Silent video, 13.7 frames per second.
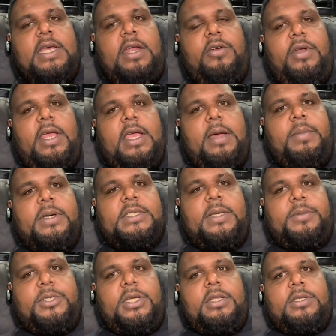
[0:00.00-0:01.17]
had roll like a bus up
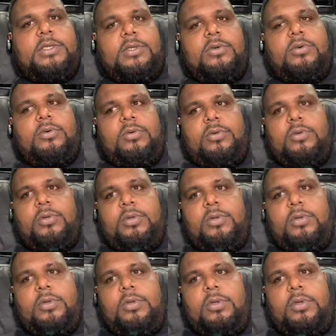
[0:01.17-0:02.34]
shot, so yeah.
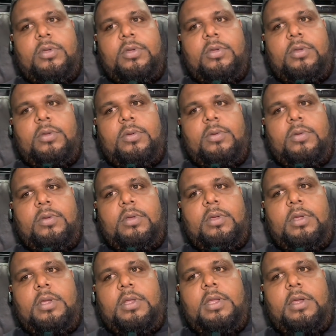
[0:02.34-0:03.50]

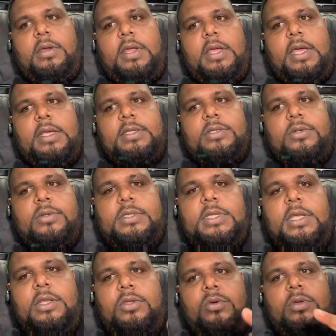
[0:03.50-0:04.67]
I think right guys, so
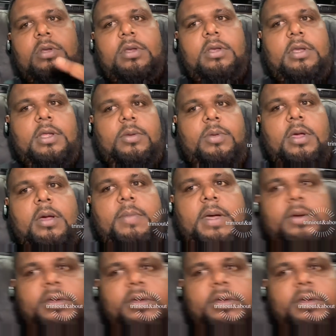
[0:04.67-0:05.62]
stay tuned we'll come back